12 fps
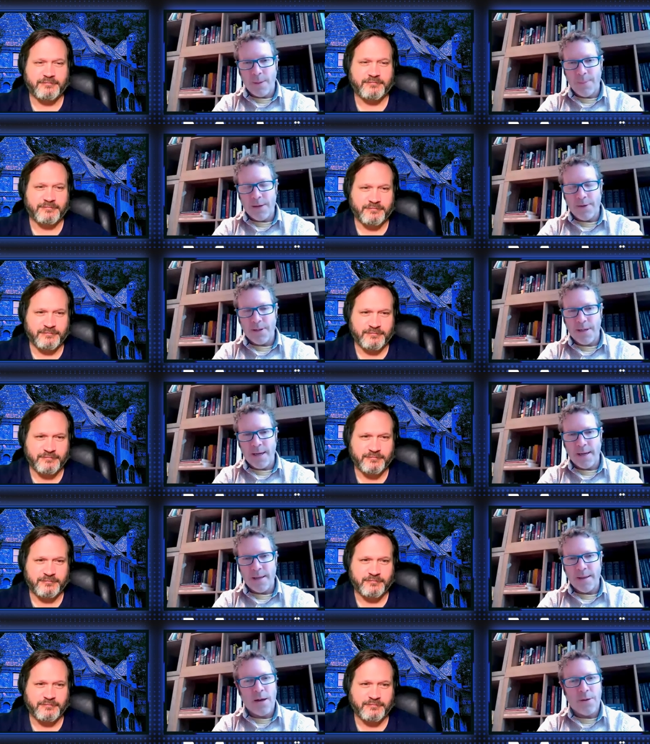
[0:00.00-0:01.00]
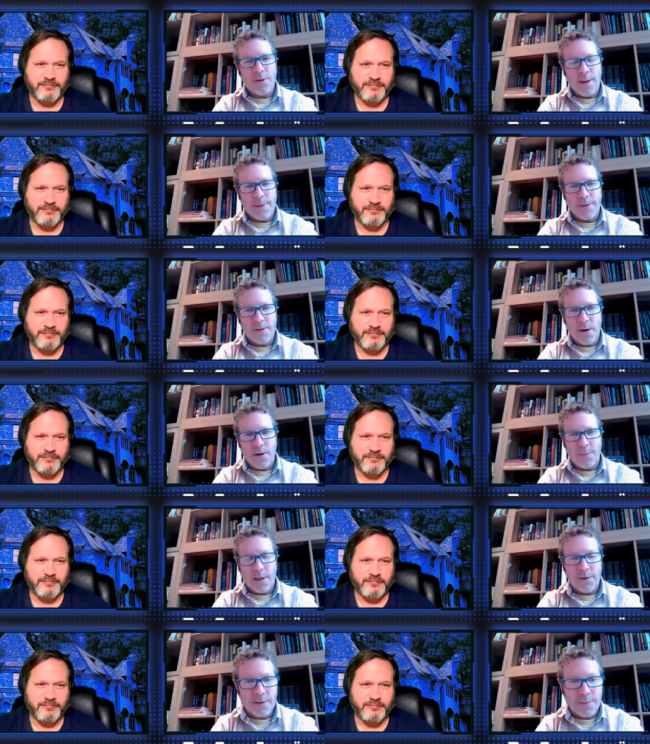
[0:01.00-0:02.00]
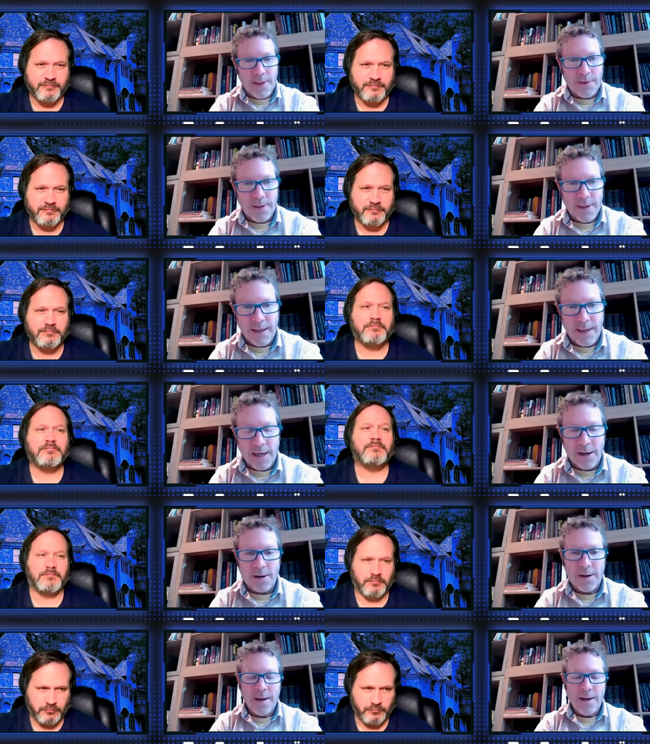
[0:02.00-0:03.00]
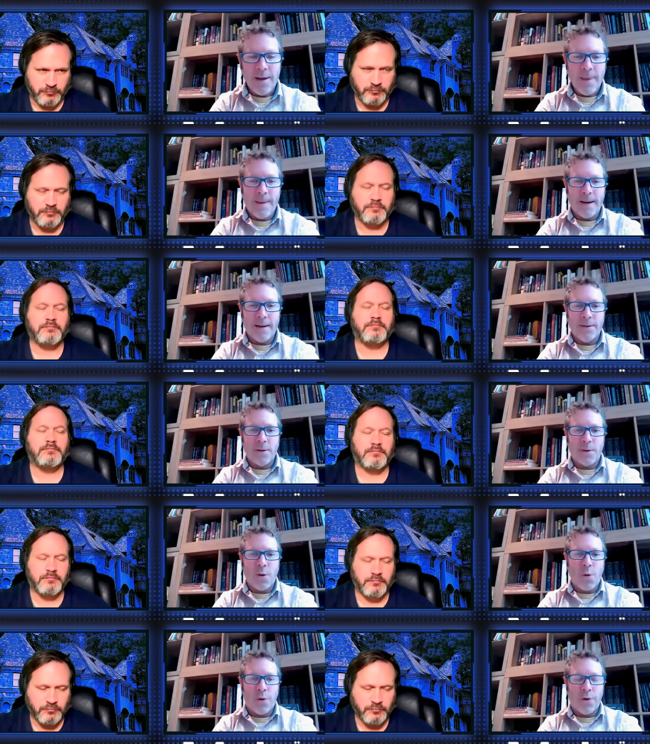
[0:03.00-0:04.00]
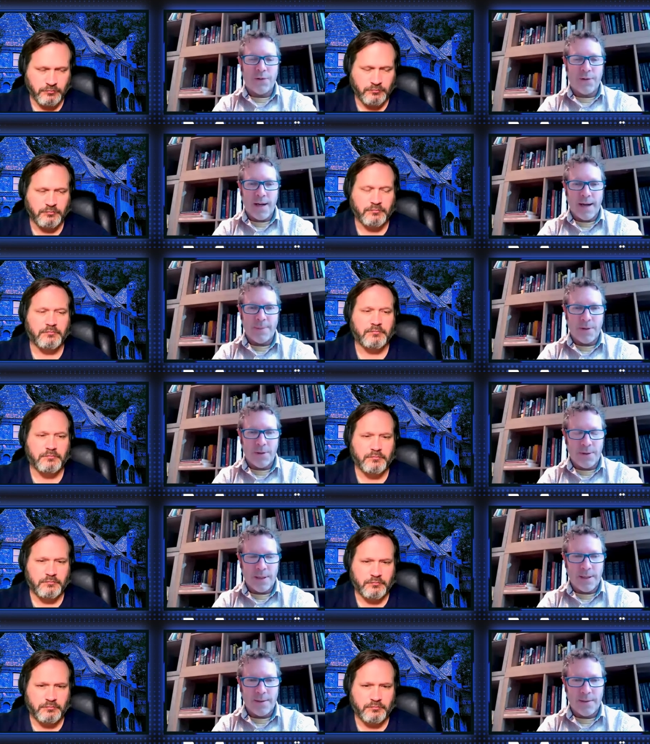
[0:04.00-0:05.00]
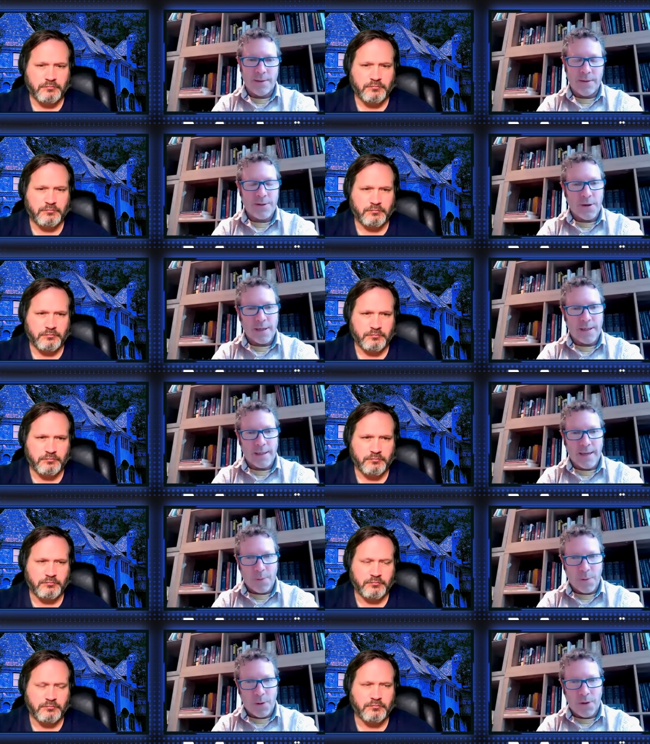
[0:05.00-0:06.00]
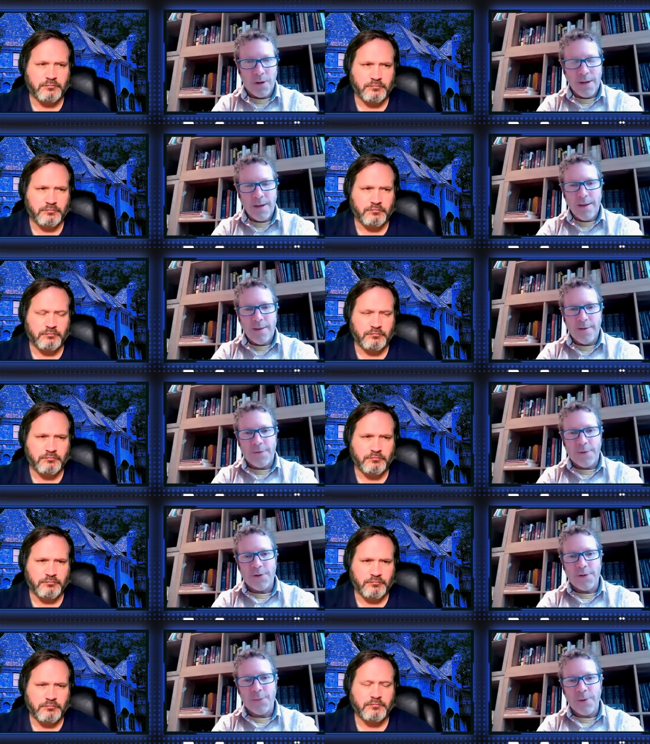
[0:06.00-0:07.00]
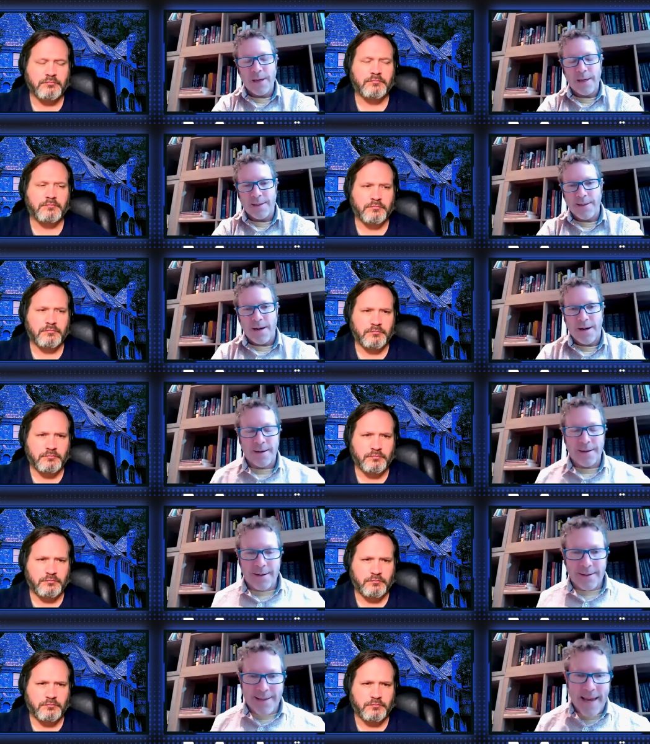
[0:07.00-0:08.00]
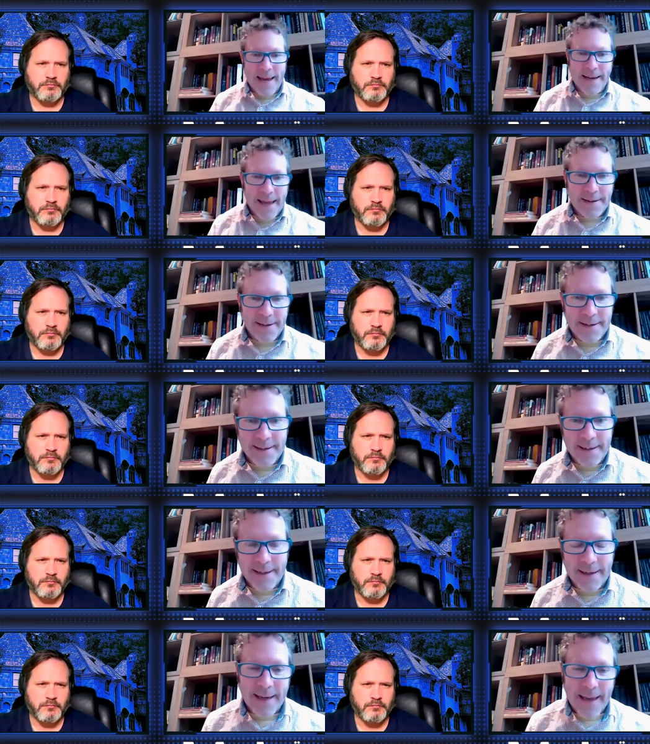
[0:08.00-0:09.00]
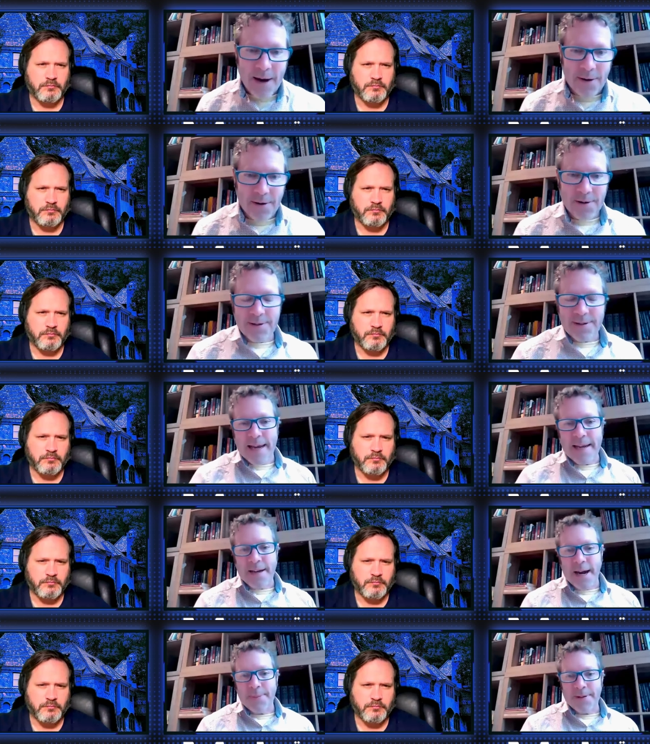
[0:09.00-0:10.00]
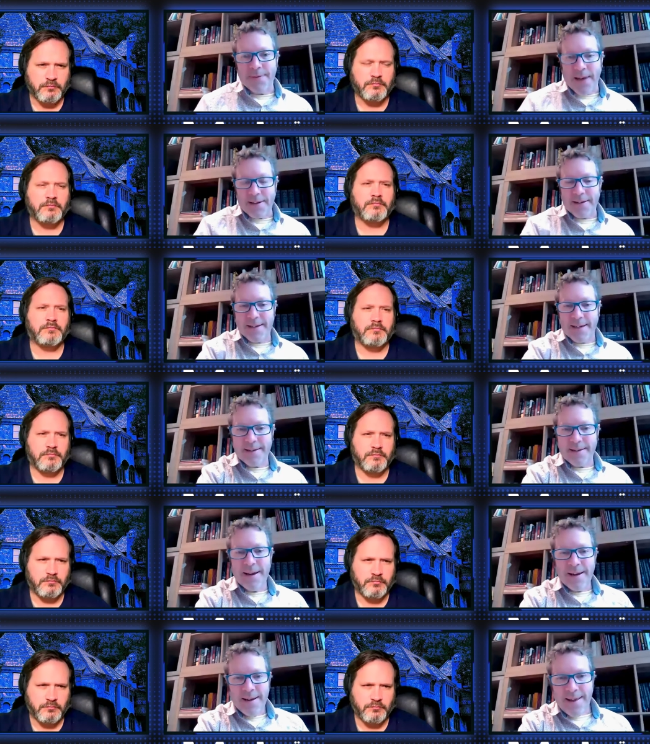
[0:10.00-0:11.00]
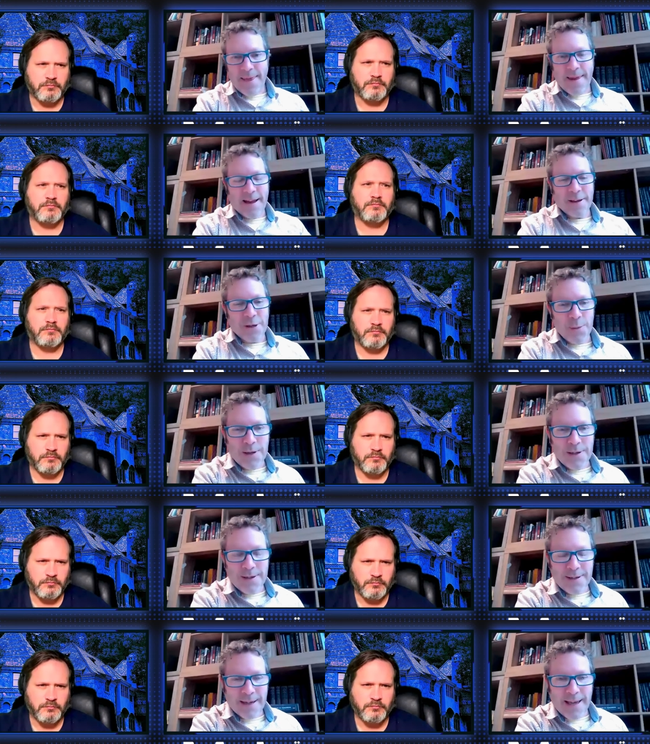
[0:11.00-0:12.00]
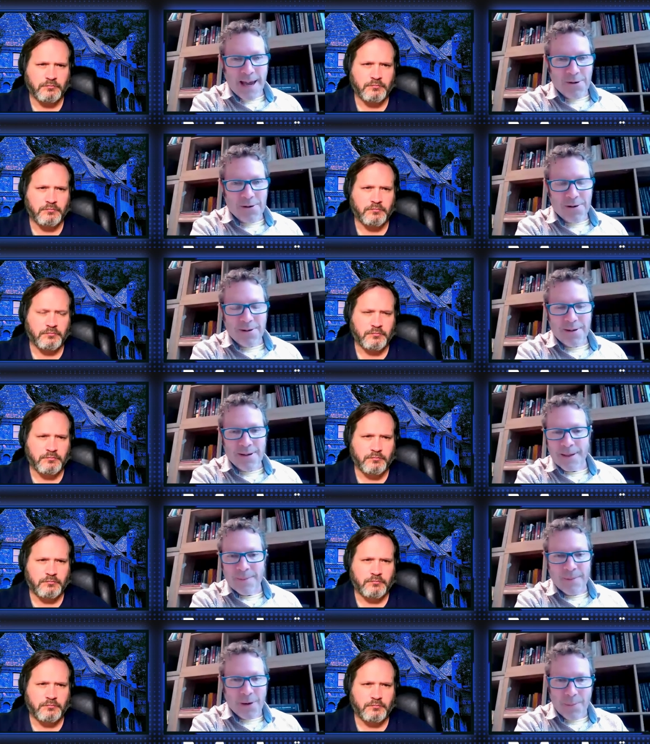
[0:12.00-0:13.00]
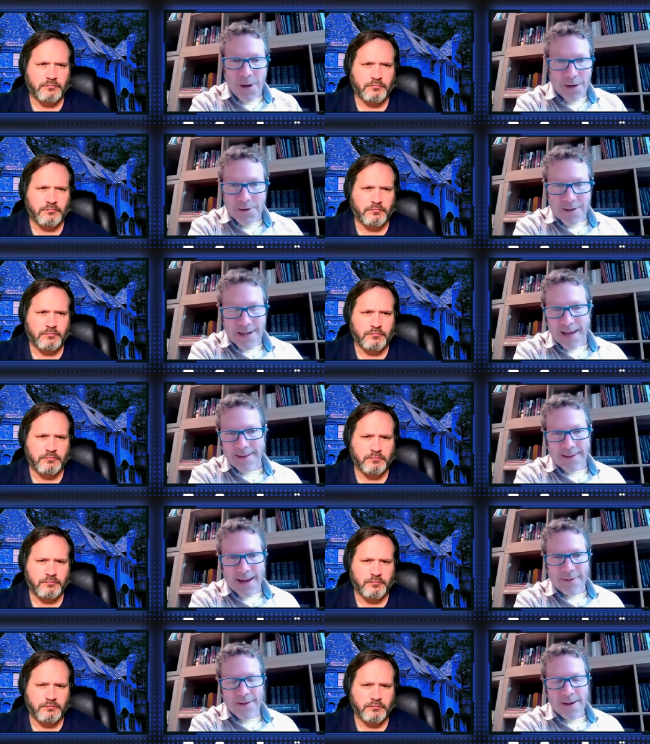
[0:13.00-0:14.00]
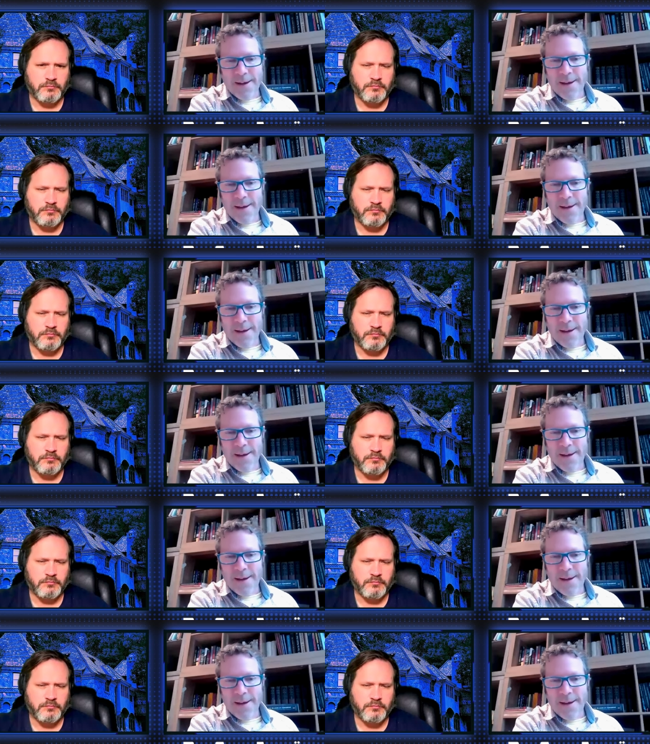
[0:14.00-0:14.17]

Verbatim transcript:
Speaker 1: And, you know, I mentioned it in the other episode, but I'll just mention it here that in the course that I'm doing starting in April, the first week, it's on 10 entity encounters, 10 types of entities that humans encounter in our modern day life.